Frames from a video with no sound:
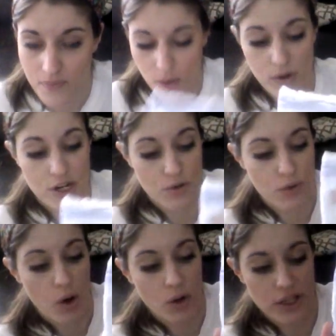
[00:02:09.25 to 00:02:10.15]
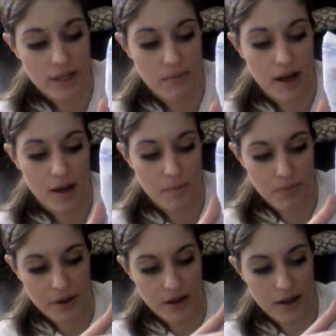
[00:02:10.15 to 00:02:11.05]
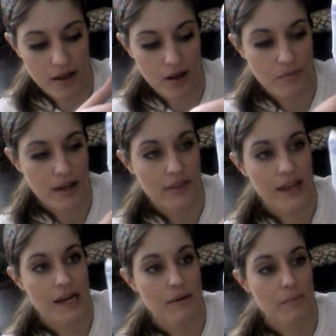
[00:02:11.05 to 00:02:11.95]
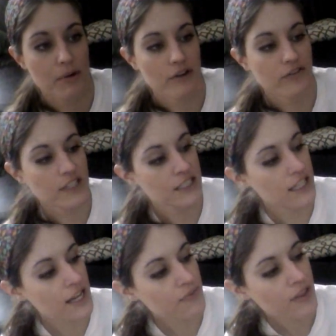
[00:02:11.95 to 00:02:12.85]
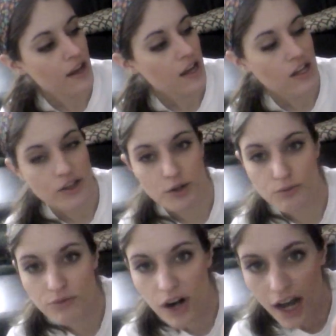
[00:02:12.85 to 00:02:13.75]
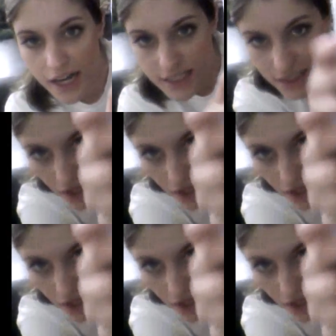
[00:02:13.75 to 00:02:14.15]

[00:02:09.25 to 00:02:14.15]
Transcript: When you hold them up and line them up perfectly, the rise